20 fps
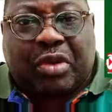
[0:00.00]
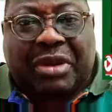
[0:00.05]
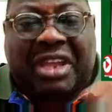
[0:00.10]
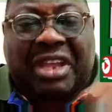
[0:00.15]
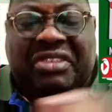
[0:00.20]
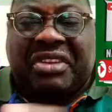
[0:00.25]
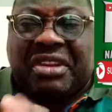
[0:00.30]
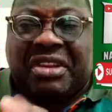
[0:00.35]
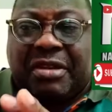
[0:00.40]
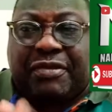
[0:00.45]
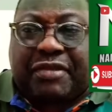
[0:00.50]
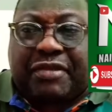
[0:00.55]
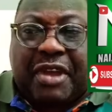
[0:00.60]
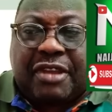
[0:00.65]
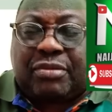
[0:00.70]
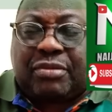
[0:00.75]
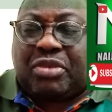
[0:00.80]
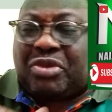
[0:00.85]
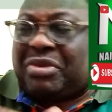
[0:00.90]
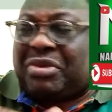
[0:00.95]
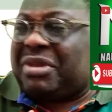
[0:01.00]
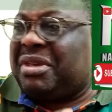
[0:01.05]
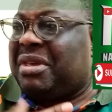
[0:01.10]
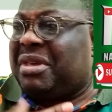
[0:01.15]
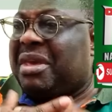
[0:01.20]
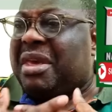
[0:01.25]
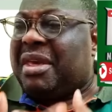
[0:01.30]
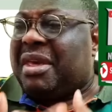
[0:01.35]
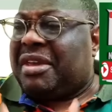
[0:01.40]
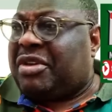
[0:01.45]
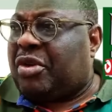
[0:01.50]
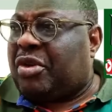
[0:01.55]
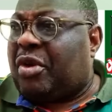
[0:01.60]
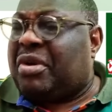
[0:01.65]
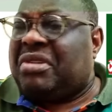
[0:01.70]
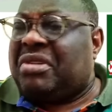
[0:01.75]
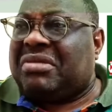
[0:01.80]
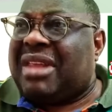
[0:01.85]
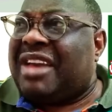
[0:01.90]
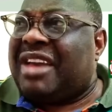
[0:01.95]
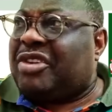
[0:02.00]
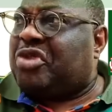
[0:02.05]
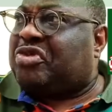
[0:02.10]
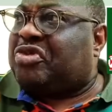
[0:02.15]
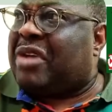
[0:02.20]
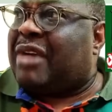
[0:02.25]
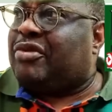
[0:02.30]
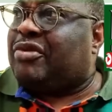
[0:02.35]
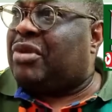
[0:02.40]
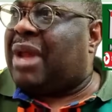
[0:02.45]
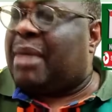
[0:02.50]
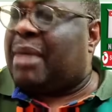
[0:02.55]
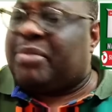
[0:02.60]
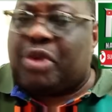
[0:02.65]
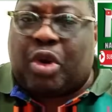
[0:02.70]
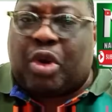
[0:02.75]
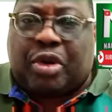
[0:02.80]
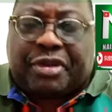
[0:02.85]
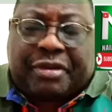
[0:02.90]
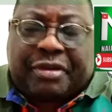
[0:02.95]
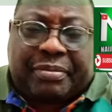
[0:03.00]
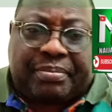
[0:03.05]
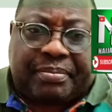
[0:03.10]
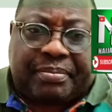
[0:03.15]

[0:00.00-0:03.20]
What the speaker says: There's a difference between, you know, it's like you travel abroad.